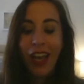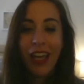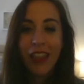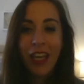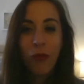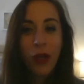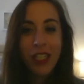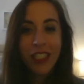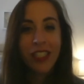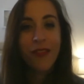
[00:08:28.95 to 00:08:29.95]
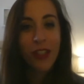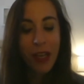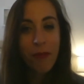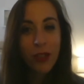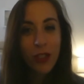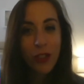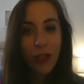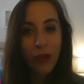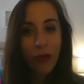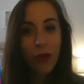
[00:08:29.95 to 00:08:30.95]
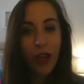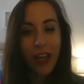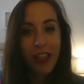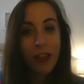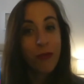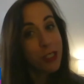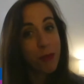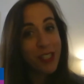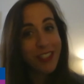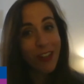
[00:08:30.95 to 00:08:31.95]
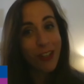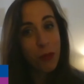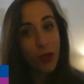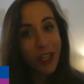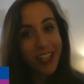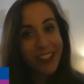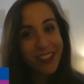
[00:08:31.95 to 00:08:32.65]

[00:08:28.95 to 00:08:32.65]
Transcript: and then we deliver them to uh, the recipients in our community.